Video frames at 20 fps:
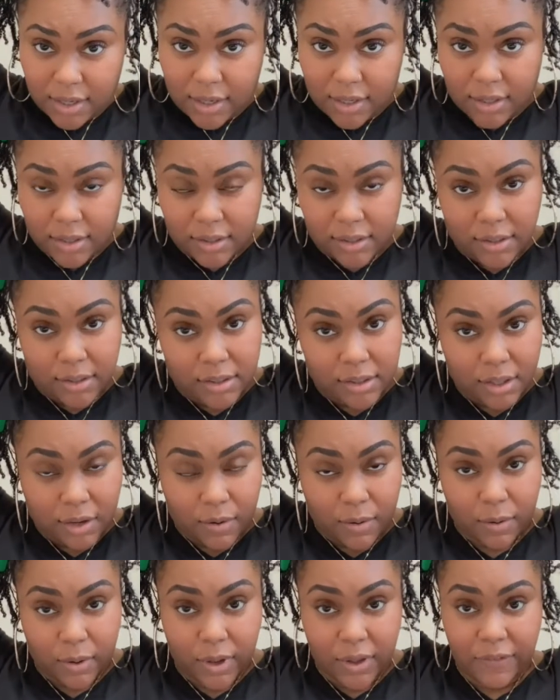So
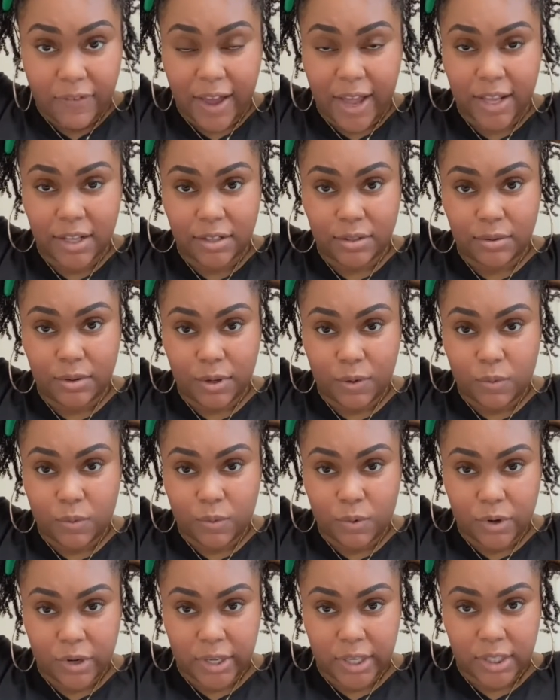if I do it
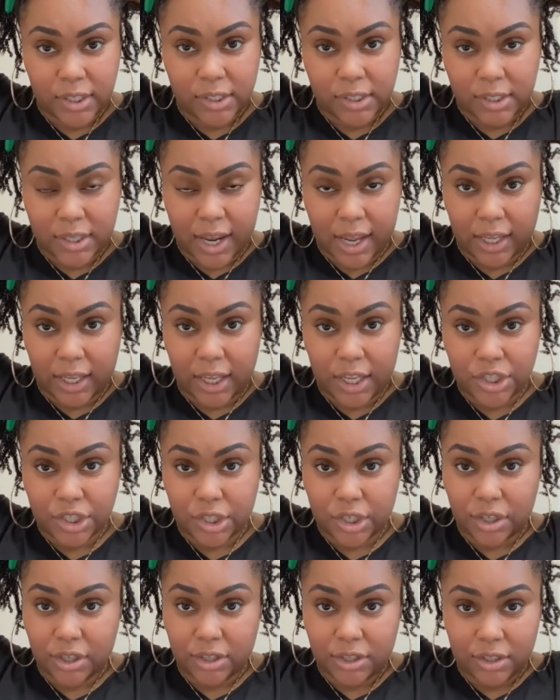once and I catch it
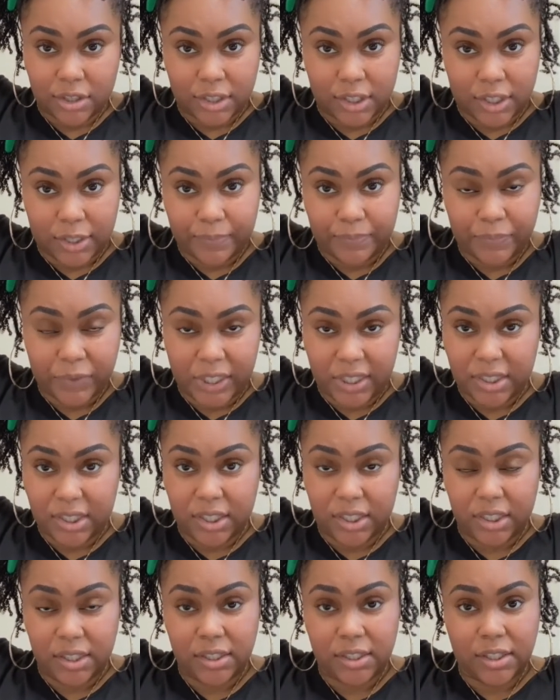early, it's
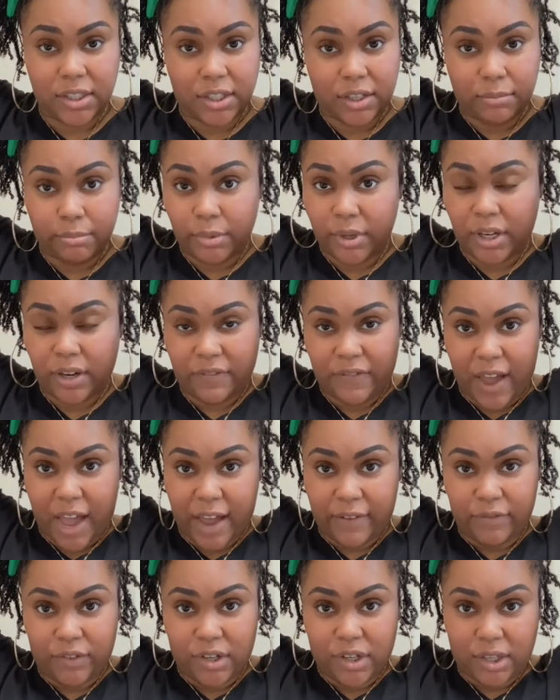easier. But if
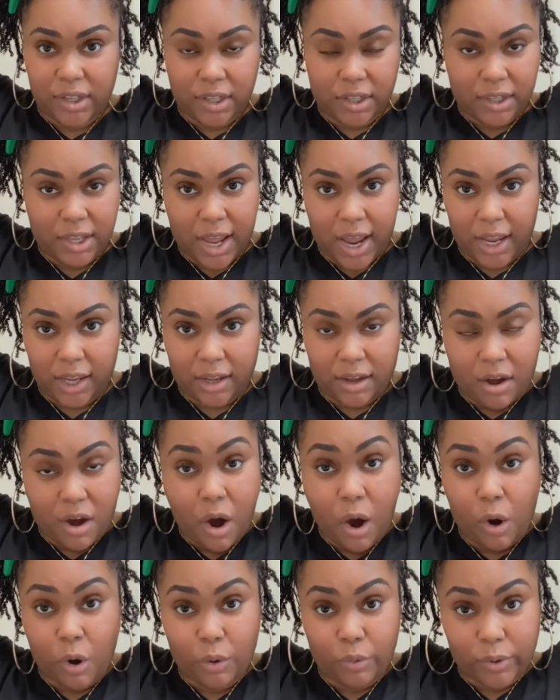I've done like a
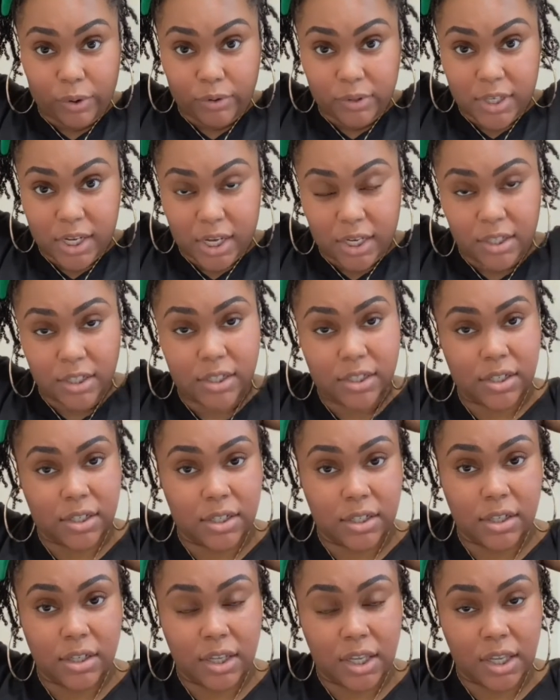whole rotation,
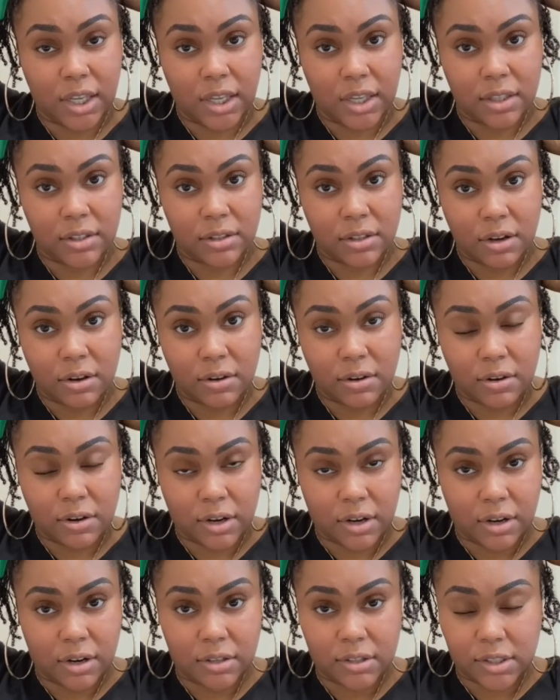it gets
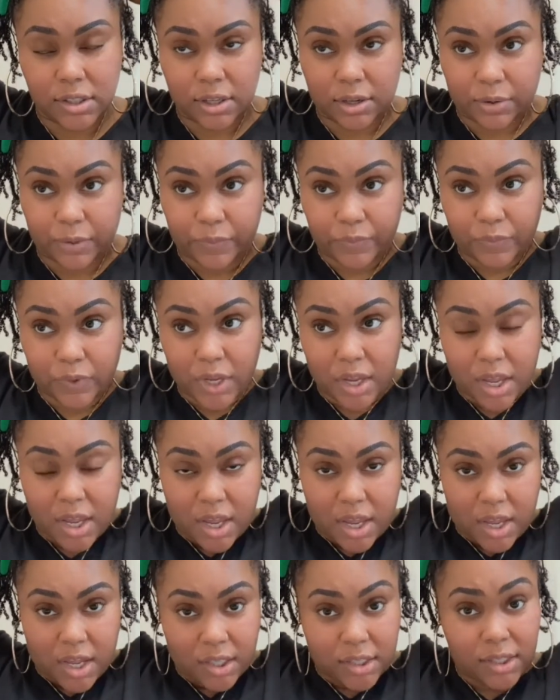hard
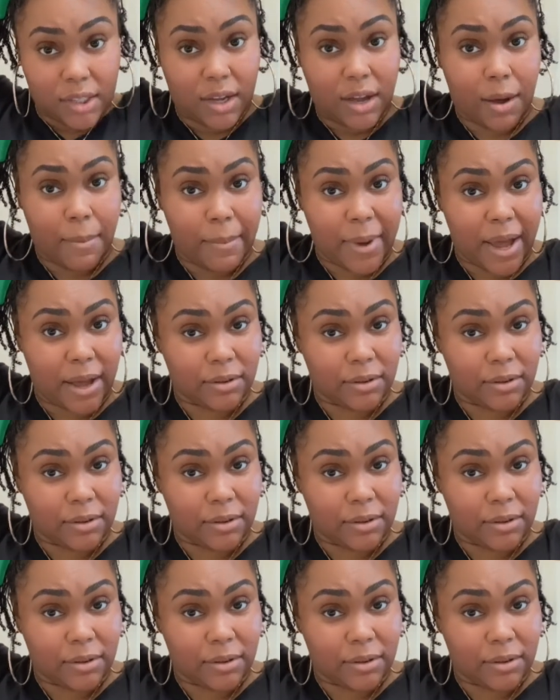to come out.